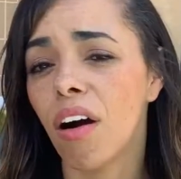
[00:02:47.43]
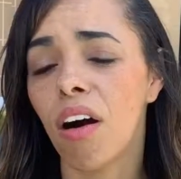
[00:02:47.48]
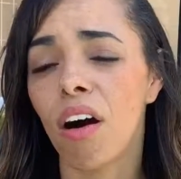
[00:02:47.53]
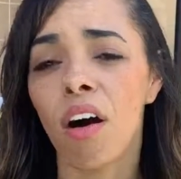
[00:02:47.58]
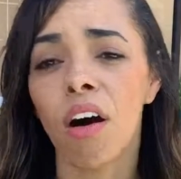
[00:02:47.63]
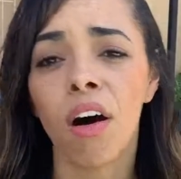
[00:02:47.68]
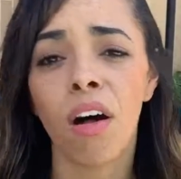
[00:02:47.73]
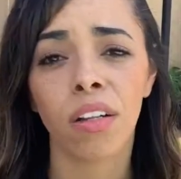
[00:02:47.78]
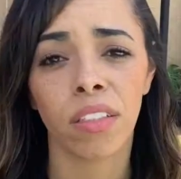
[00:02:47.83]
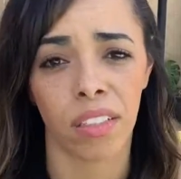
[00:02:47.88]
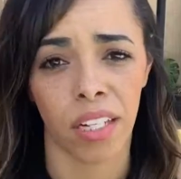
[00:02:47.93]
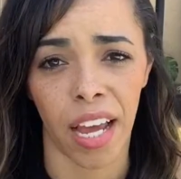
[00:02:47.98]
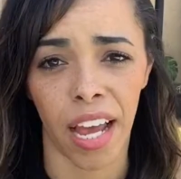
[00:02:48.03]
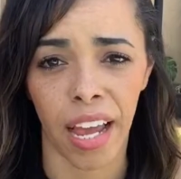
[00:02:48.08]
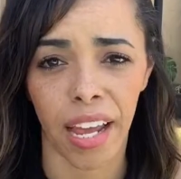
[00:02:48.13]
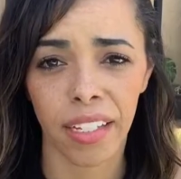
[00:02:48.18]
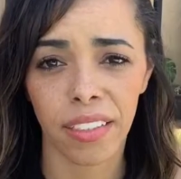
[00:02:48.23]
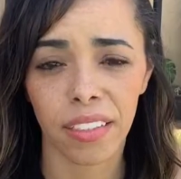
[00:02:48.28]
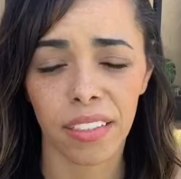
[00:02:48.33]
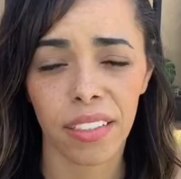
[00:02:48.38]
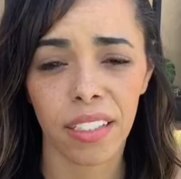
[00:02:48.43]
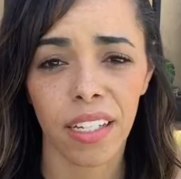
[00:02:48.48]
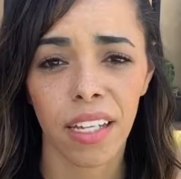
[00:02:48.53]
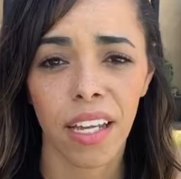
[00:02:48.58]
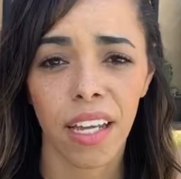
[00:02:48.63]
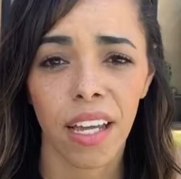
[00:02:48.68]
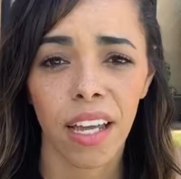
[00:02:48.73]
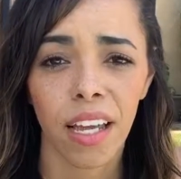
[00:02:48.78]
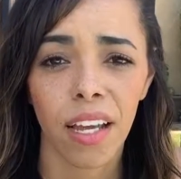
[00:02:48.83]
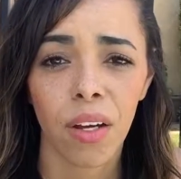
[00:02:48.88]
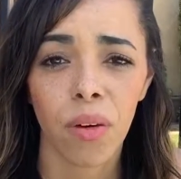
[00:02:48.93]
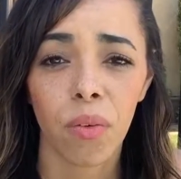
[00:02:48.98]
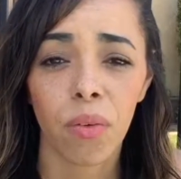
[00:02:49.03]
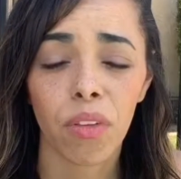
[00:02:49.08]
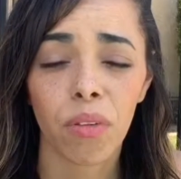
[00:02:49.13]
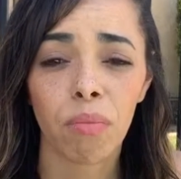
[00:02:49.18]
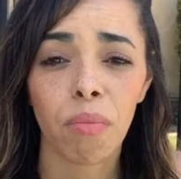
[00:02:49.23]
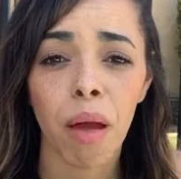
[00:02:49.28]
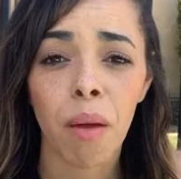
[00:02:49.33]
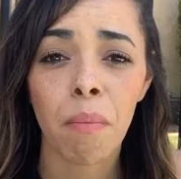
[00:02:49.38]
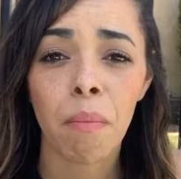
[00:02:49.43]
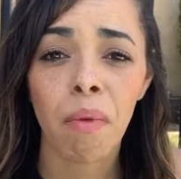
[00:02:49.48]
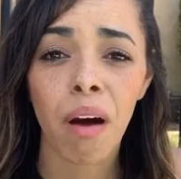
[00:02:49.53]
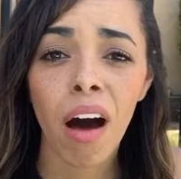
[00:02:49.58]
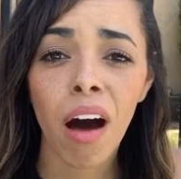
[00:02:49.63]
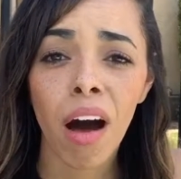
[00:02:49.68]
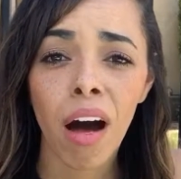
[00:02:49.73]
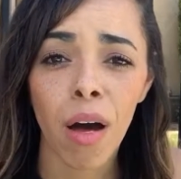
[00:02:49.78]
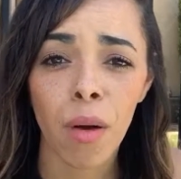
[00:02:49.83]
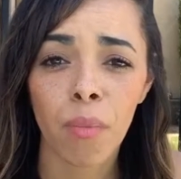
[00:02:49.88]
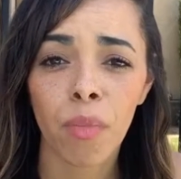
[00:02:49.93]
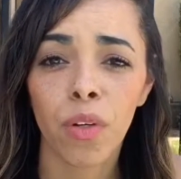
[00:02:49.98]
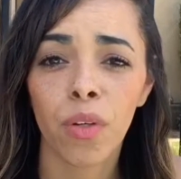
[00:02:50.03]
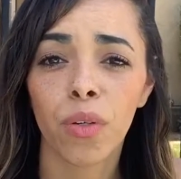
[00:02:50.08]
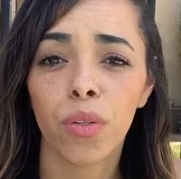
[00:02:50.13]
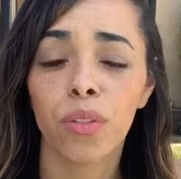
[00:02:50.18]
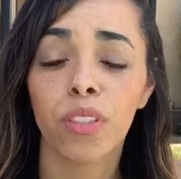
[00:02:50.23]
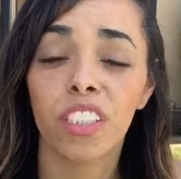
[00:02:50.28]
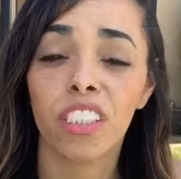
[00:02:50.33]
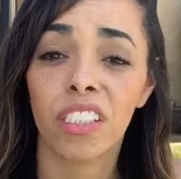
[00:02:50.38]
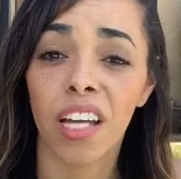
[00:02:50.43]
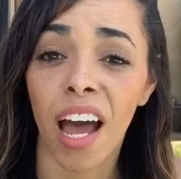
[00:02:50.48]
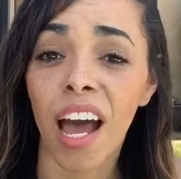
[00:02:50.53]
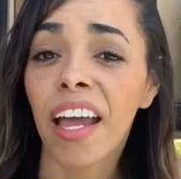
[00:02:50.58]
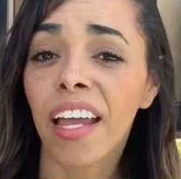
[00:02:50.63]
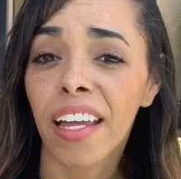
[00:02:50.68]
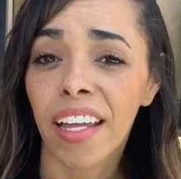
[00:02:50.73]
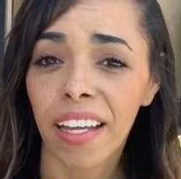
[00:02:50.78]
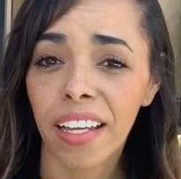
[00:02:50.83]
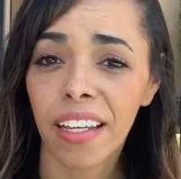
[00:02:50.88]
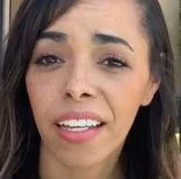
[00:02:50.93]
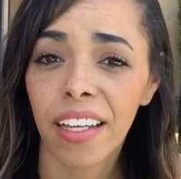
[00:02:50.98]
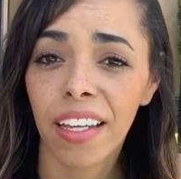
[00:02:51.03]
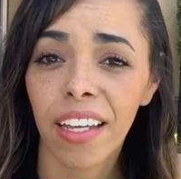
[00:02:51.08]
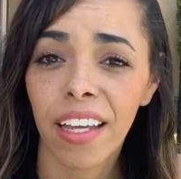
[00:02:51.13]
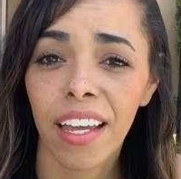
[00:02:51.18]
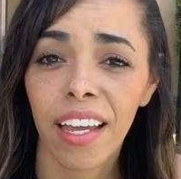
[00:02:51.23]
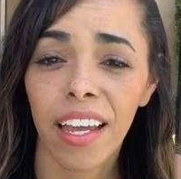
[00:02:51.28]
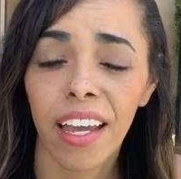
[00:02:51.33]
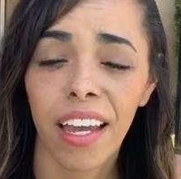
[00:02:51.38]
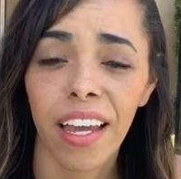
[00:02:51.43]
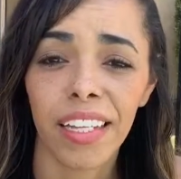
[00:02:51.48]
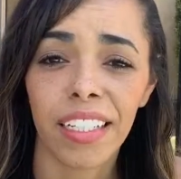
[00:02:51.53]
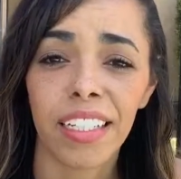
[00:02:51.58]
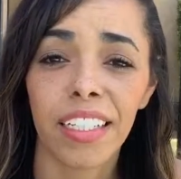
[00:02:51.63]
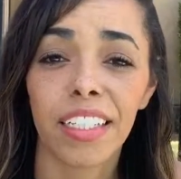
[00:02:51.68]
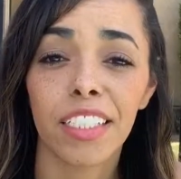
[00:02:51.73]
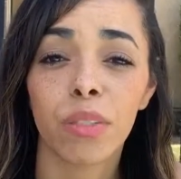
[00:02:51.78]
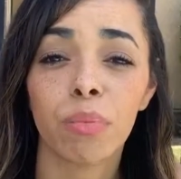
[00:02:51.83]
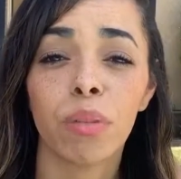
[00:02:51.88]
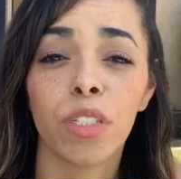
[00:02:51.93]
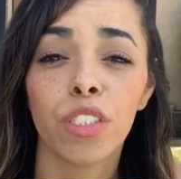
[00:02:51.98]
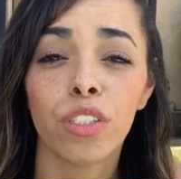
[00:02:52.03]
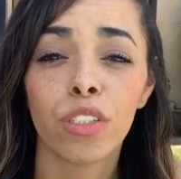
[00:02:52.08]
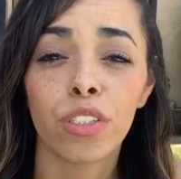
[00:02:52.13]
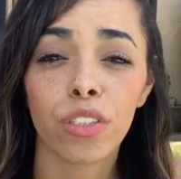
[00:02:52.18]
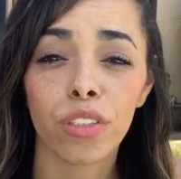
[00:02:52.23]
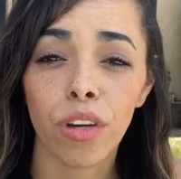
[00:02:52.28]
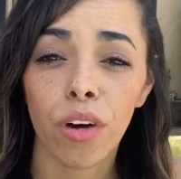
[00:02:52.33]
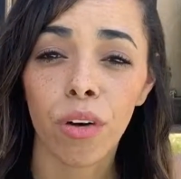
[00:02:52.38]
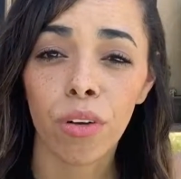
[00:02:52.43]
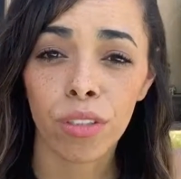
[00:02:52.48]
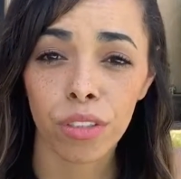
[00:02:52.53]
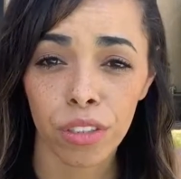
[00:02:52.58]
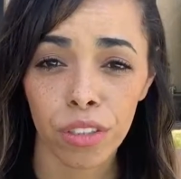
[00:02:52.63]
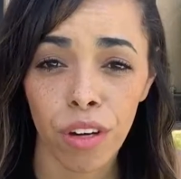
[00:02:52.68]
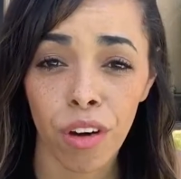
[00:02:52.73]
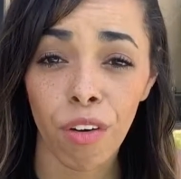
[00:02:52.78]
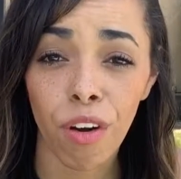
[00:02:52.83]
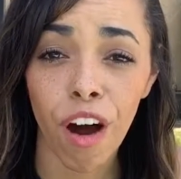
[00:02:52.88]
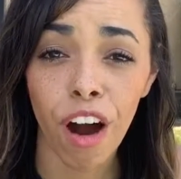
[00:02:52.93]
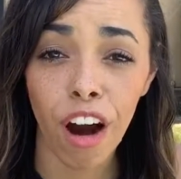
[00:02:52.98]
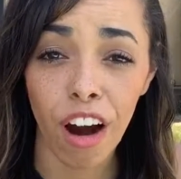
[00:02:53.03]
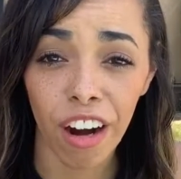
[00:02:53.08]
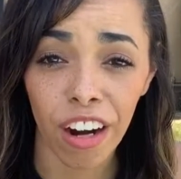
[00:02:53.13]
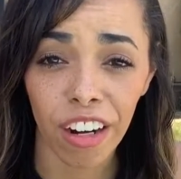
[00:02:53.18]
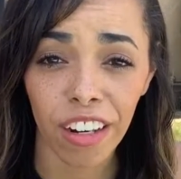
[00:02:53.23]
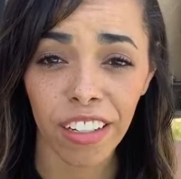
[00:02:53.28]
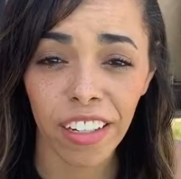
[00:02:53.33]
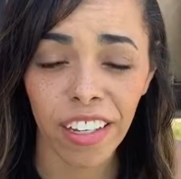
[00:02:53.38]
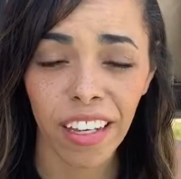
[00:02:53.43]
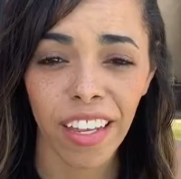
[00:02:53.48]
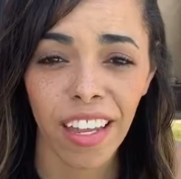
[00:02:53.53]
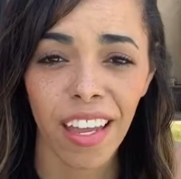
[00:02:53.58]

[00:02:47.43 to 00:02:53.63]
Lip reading: all night with my mom who's dying. And it has been so hard.